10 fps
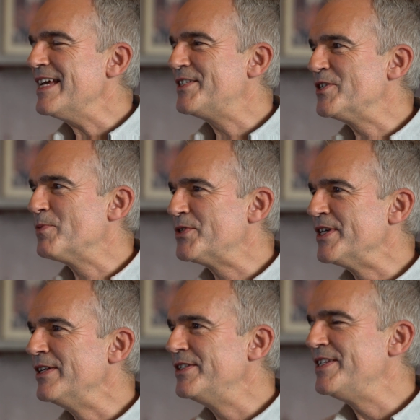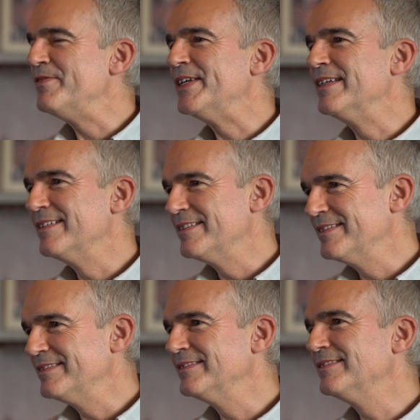Yes, it's watching good TV,
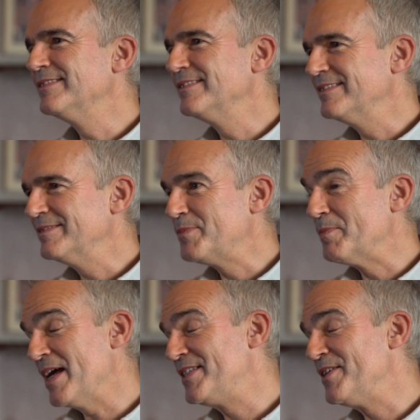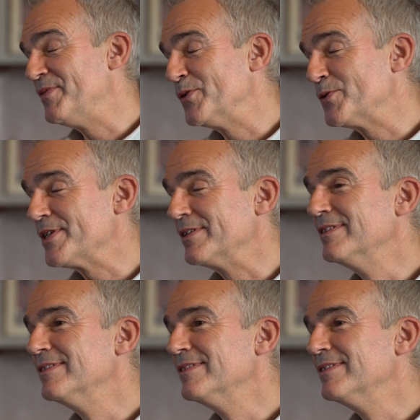but bad TV also.